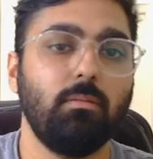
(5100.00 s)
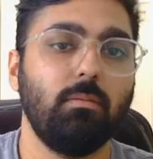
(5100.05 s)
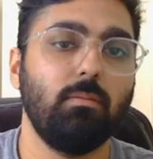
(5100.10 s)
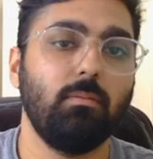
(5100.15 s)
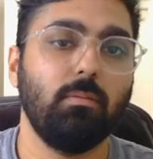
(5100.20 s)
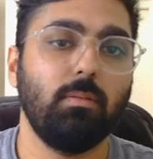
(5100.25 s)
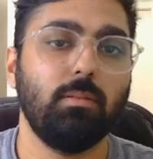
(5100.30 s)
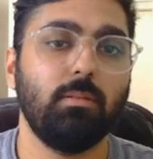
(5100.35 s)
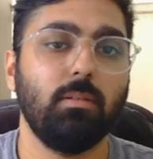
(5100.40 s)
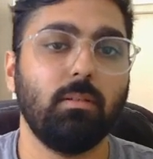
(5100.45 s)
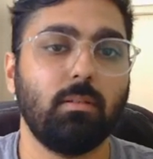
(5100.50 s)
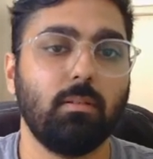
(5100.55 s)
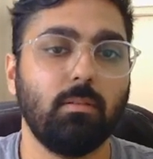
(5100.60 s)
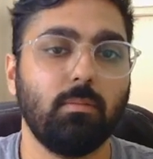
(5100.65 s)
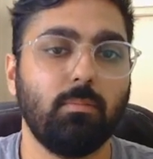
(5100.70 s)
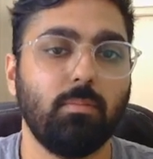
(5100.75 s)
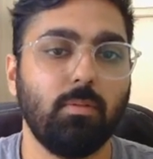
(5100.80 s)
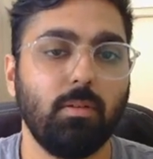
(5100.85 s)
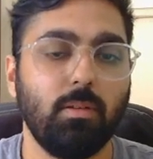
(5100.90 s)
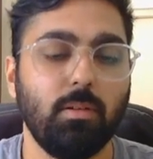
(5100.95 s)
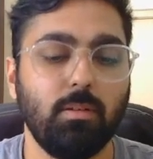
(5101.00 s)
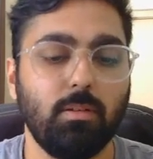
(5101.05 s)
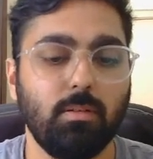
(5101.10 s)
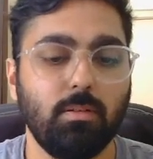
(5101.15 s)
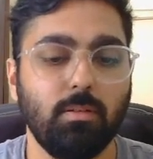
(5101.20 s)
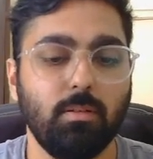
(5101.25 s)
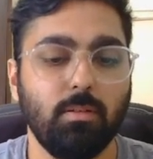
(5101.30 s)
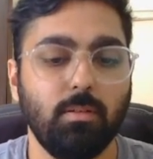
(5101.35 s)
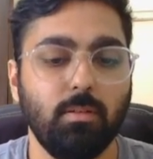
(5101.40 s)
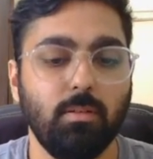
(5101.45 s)
1 second. Print
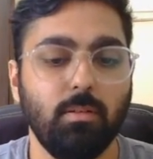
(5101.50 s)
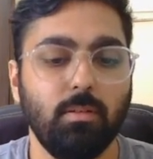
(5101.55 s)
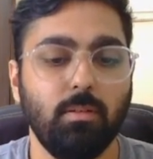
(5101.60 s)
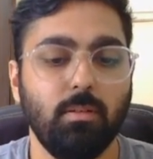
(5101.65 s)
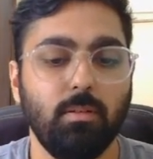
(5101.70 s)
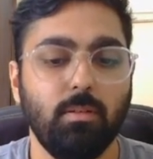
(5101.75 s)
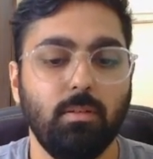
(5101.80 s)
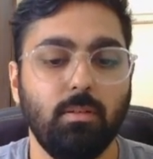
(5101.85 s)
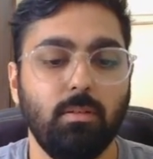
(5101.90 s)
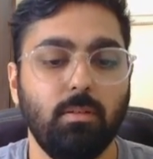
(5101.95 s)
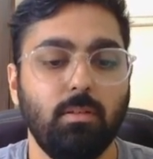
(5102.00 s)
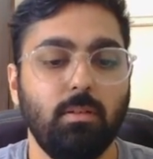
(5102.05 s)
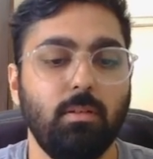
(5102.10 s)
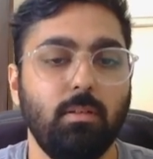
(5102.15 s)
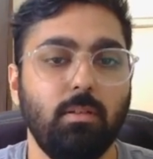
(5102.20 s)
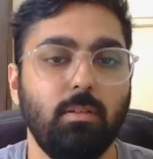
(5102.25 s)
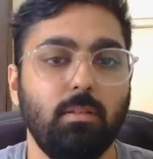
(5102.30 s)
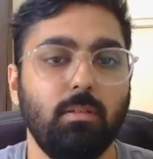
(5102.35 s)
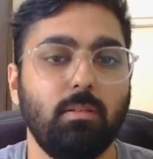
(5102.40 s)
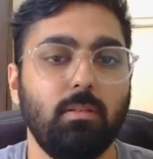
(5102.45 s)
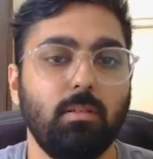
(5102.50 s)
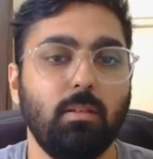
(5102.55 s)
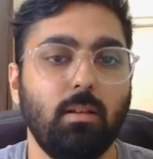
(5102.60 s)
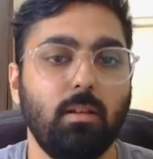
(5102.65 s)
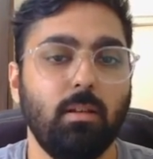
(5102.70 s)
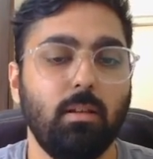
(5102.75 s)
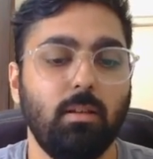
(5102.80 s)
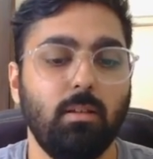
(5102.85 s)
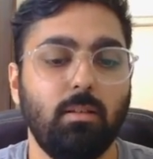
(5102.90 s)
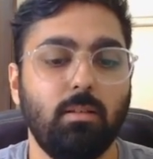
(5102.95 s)

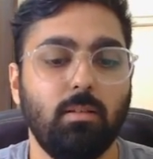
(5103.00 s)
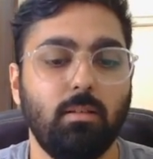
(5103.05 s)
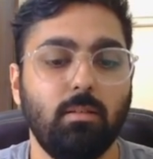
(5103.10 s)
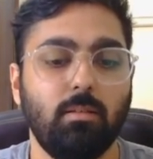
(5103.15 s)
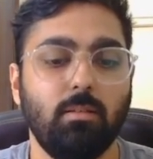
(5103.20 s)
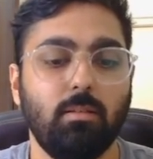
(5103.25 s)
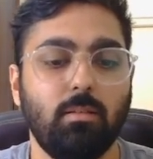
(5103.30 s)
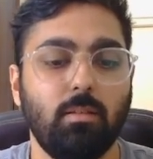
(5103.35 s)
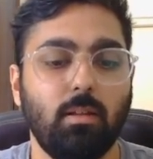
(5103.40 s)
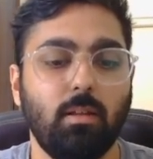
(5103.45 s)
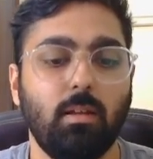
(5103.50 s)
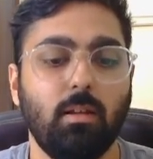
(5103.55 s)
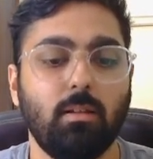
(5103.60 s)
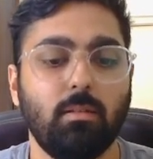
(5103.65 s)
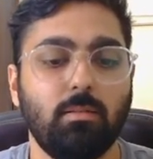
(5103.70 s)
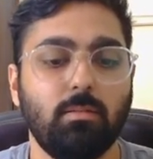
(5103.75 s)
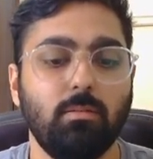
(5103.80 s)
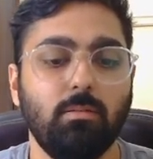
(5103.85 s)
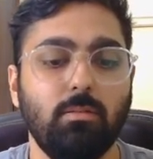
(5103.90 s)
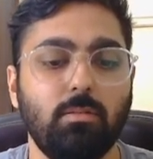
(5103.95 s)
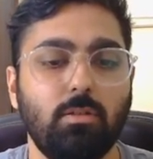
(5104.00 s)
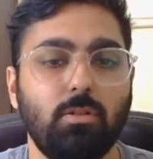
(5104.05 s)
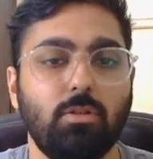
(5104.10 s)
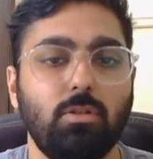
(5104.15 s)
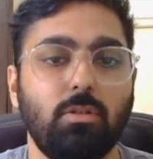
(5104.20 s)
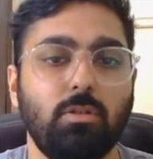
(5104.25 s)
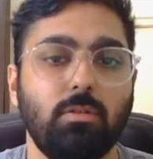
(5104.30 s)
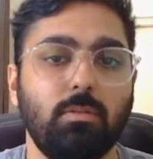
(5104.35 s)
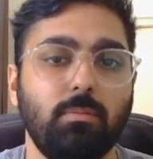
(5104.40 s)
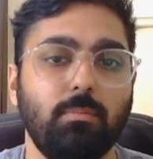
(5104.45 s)
inside tag
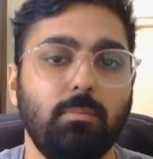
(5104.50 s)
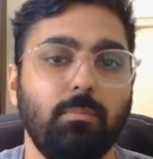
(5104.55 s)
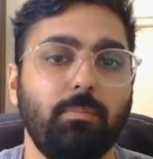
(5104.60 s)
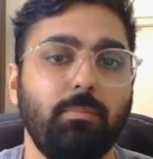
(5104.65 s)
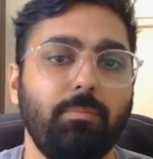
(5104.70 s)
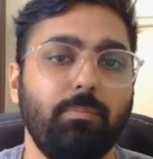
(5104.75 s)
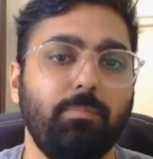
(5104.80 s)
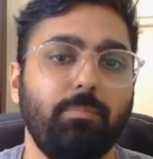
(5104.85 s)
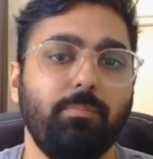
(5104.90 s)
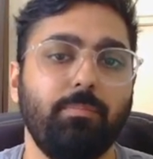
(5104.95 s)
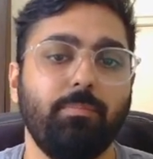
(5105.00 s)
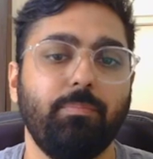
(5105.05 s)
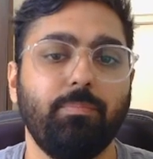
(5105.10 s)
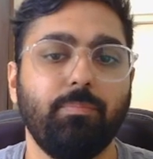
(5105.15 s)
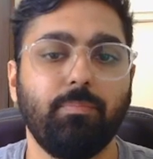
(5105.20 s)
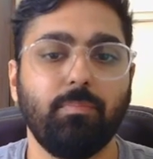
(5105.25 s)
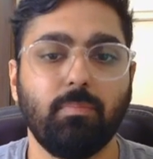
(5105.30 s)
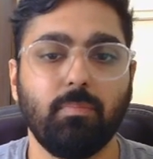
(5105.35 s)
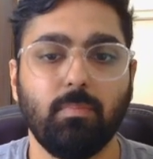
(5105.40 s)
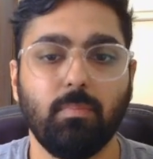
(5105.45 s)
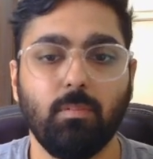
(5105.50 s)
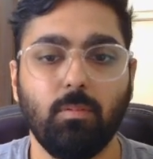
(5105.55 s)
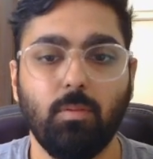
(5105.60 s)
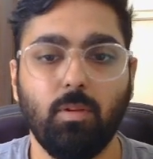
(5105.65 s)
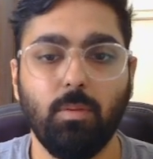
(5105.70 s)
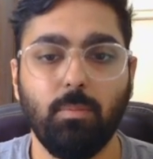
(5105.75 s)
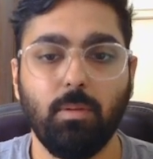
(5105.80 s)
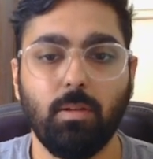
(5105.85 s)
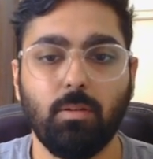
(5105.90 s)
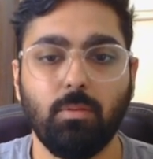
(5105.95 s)
search.
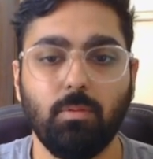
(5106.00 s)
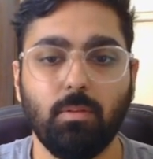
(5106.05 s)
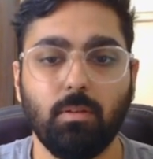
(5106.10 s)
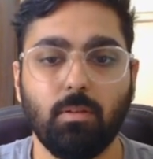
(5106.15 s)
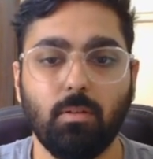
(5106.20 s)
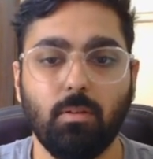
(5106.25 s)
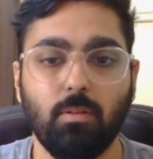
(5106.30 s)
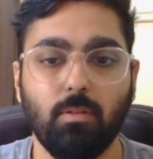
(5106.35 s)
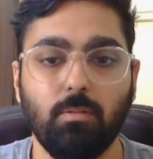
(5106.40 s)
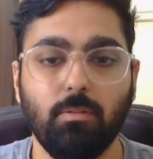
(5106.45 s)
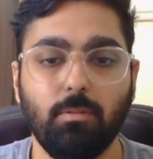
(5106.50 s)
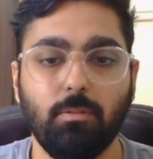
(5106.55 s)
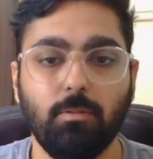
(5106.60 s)
What am I doing wrong?